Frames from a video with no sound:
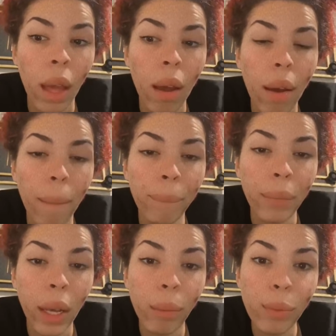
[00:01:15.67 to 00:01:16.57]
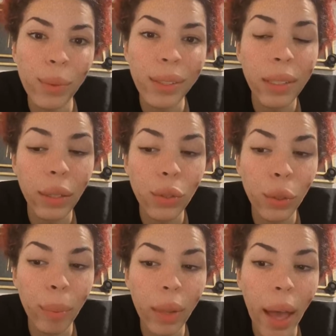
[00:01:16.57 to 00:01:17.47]
Helps with dental
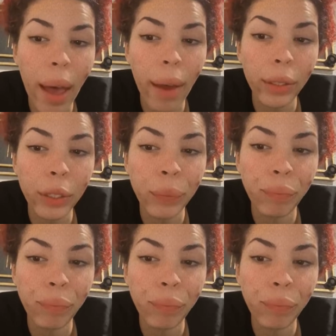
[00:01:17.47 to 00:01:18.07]
plaque.